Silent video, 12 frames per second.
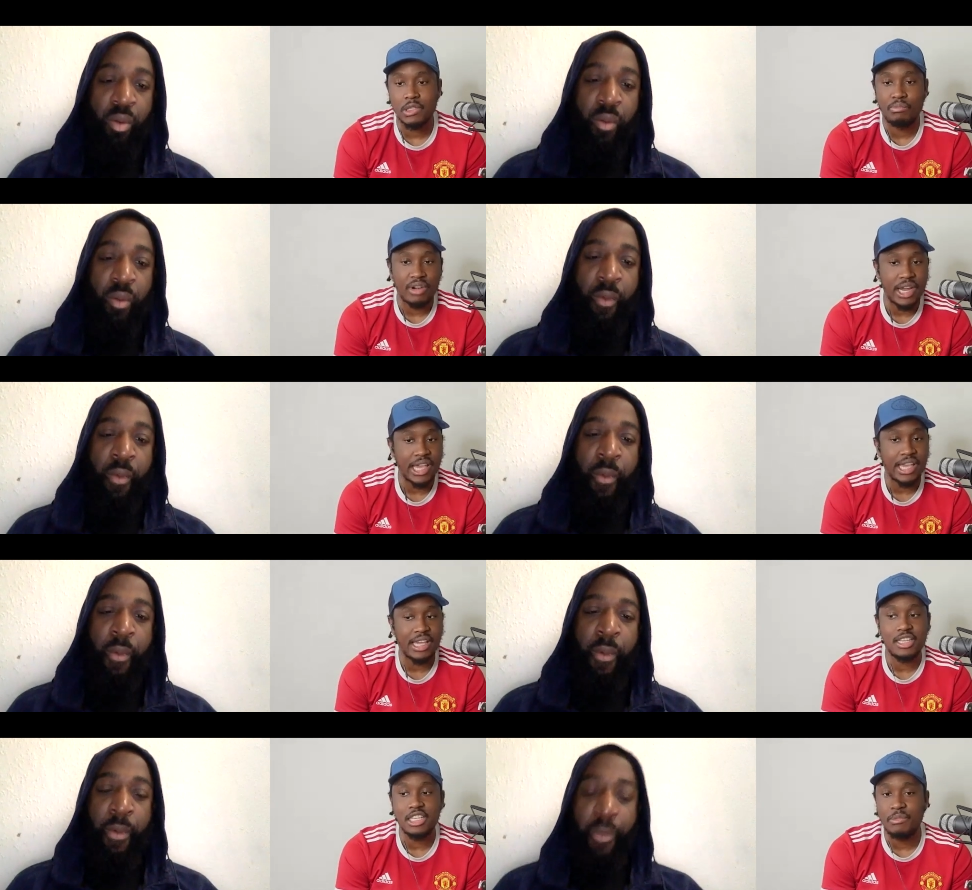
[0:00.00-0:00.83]

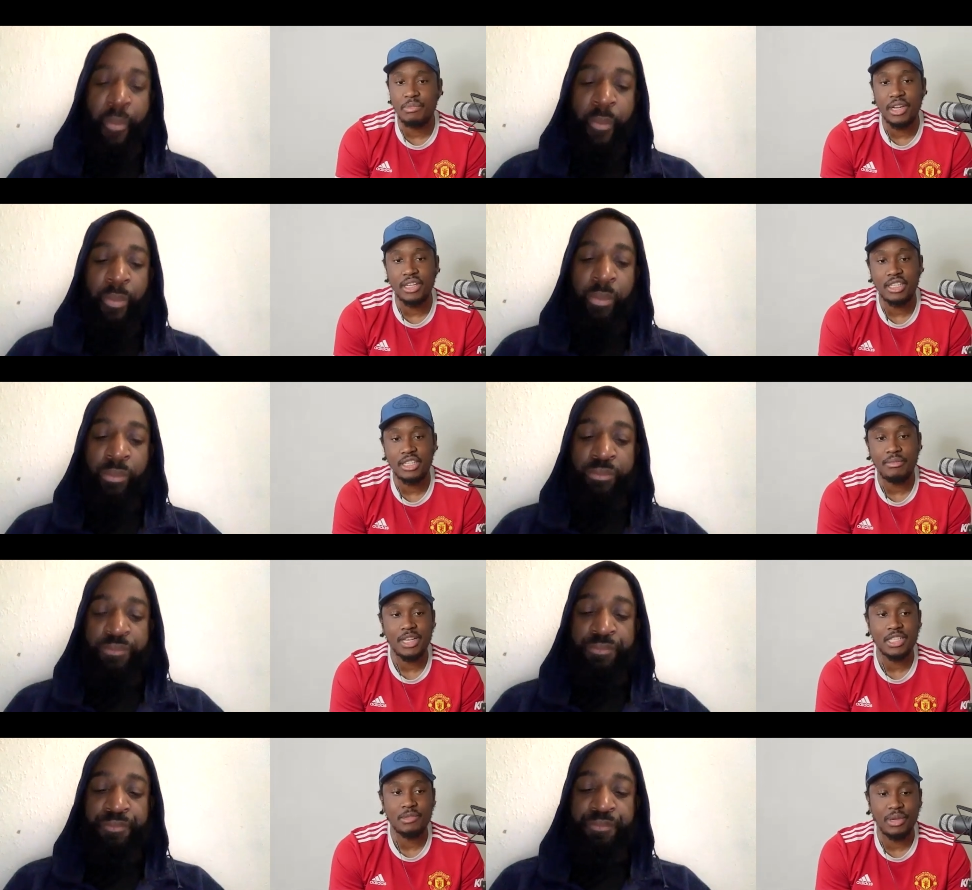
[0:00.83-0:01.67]
Speaker 1: Brighton has been a team
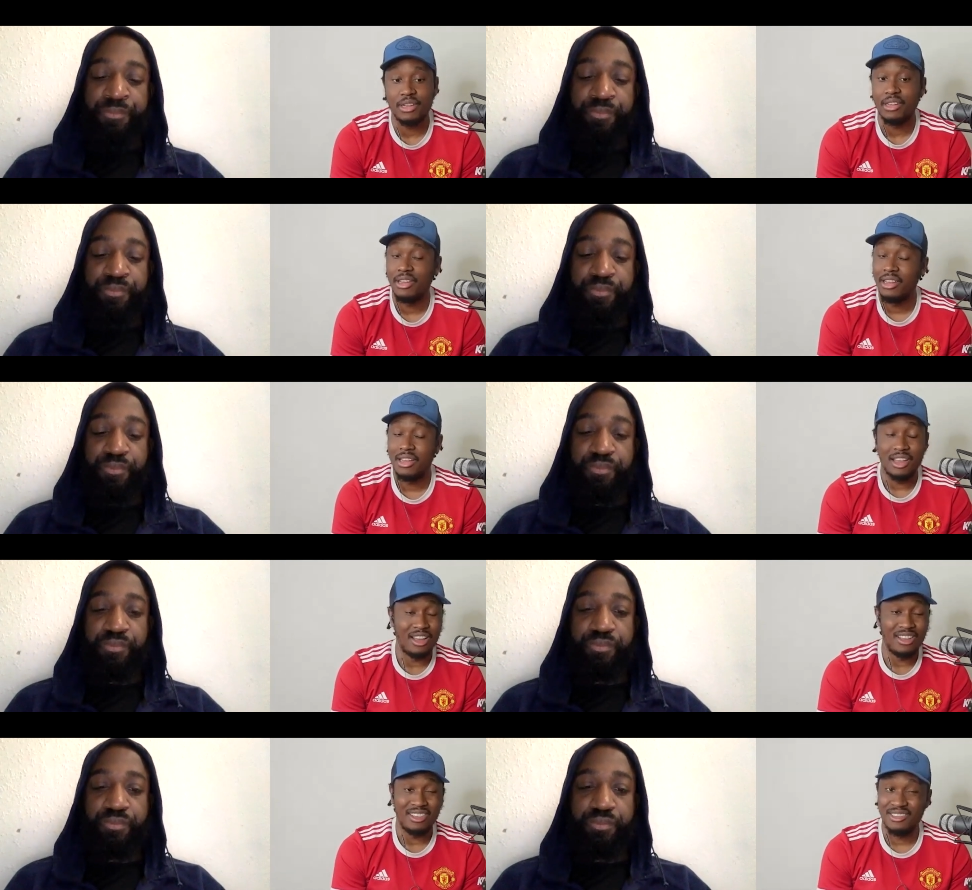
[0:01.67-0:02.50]
that's been
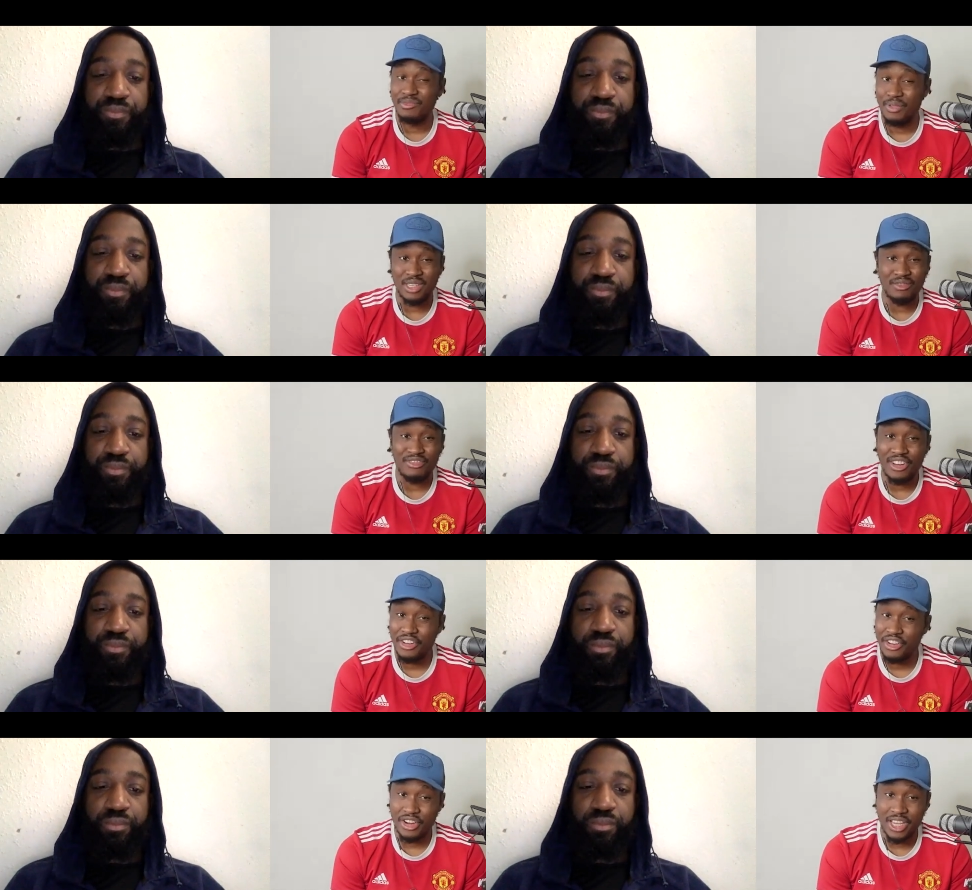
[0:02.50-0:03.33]
been
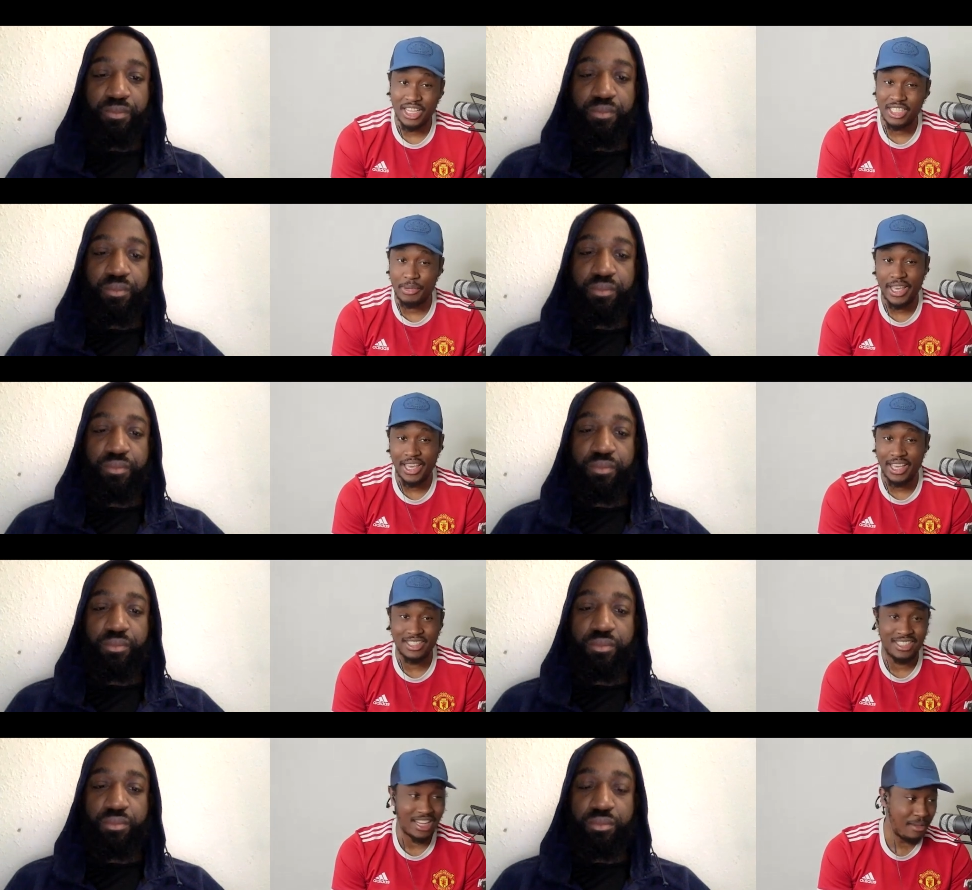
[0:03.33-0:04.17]
very tricky to play
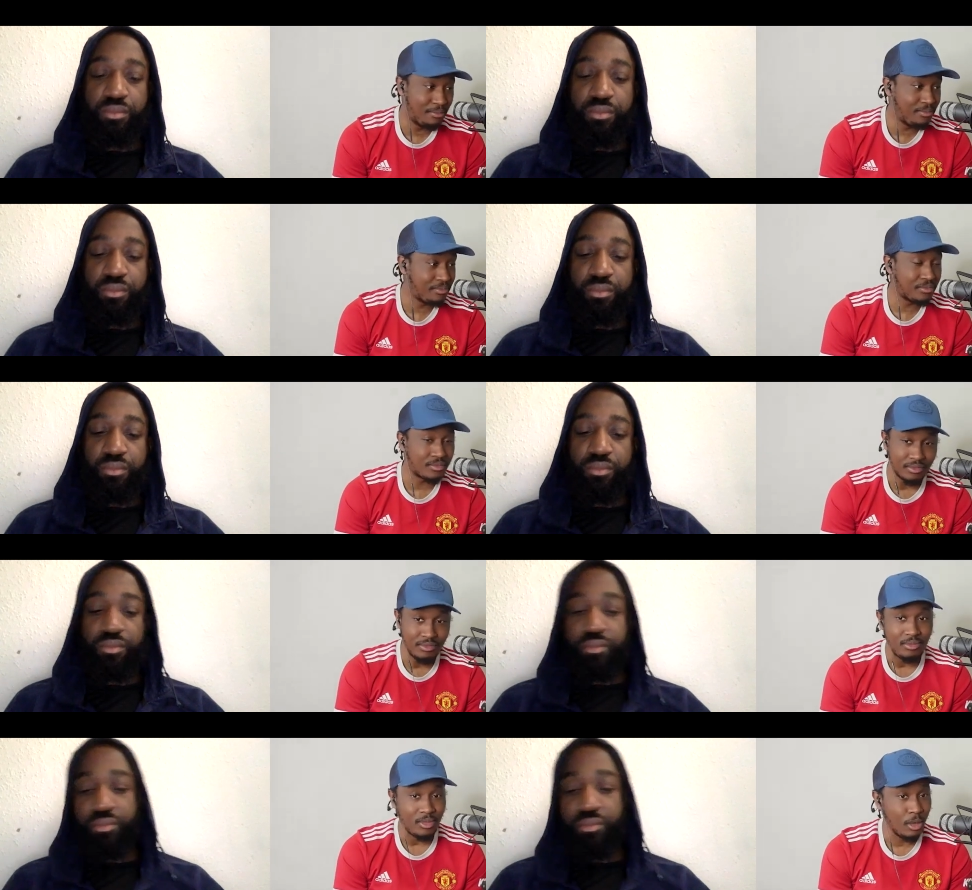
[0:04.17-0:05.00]
against. Them,
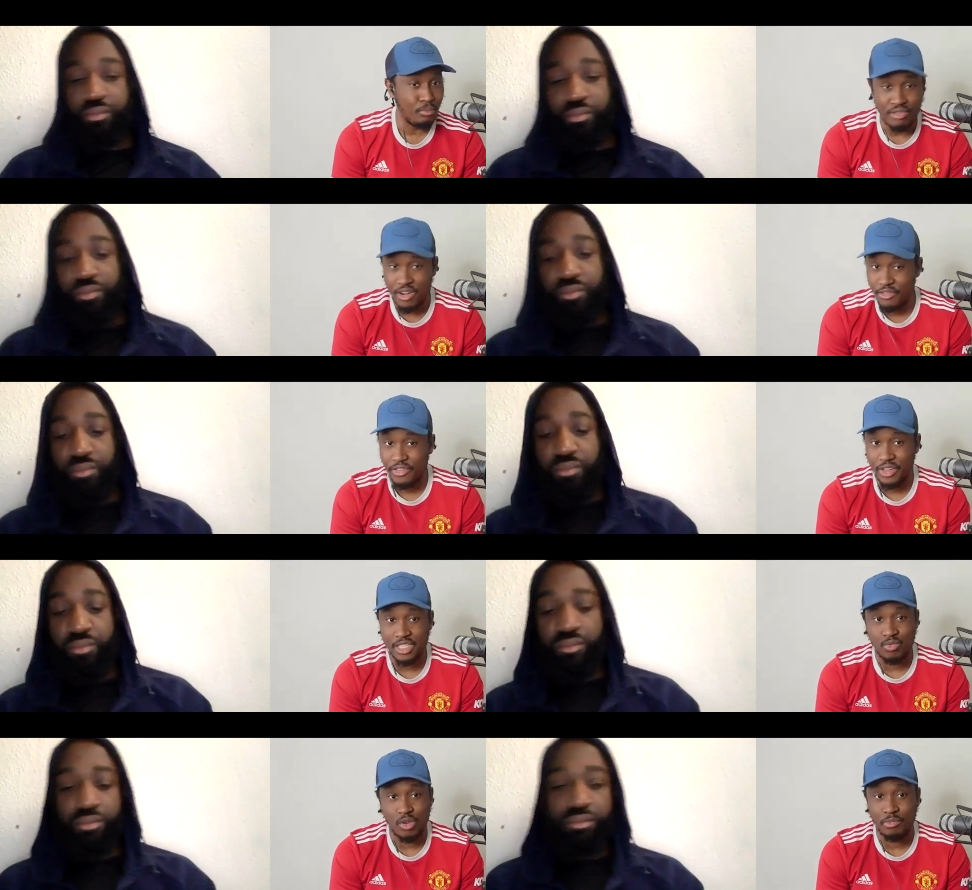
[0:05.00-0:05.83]
Brentford
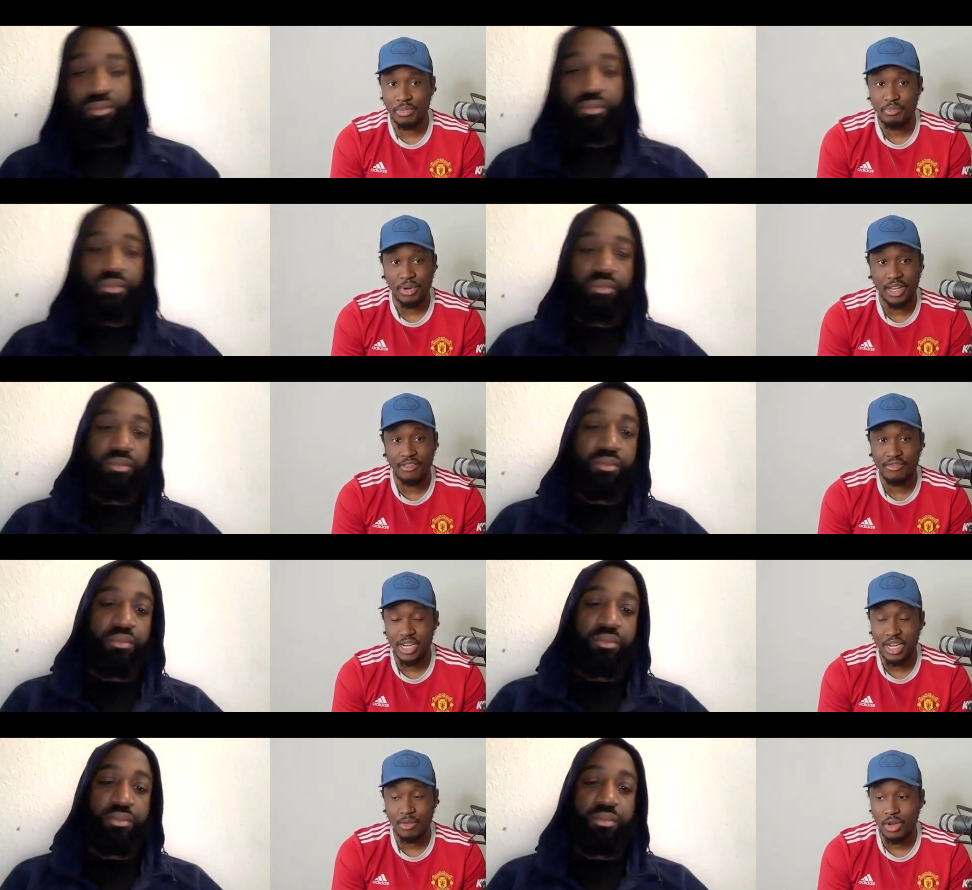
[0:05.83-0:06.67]
as well, been playing
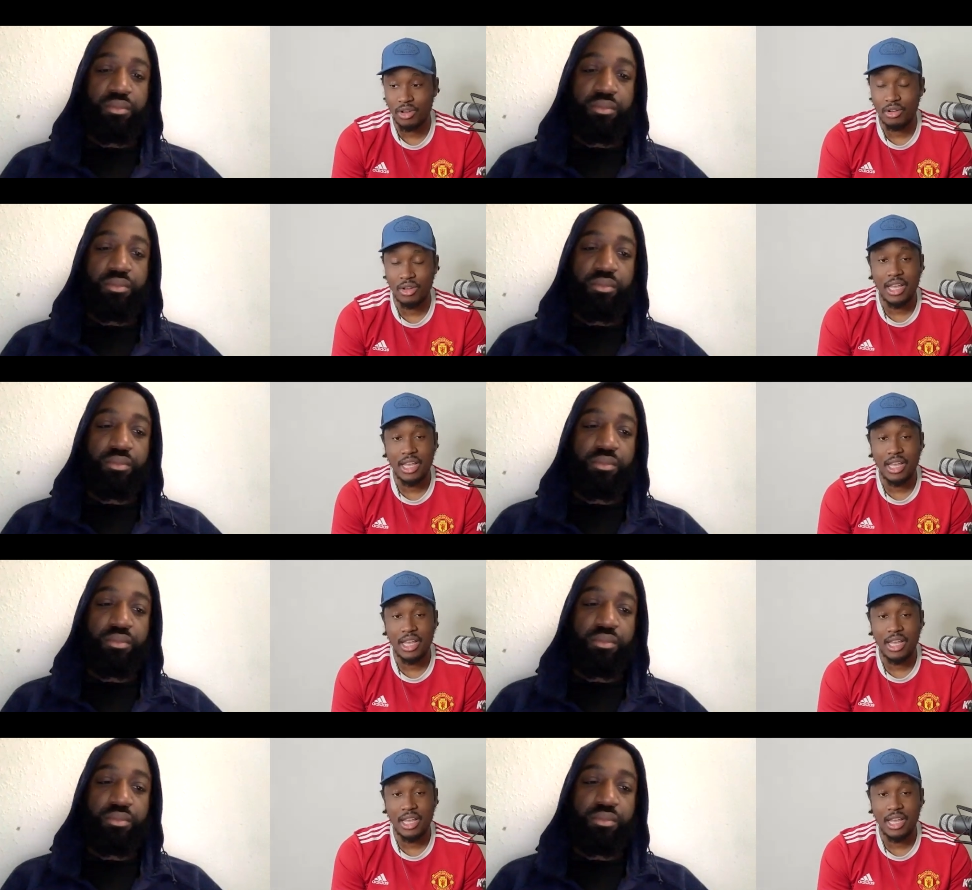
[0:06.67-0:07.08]
really well.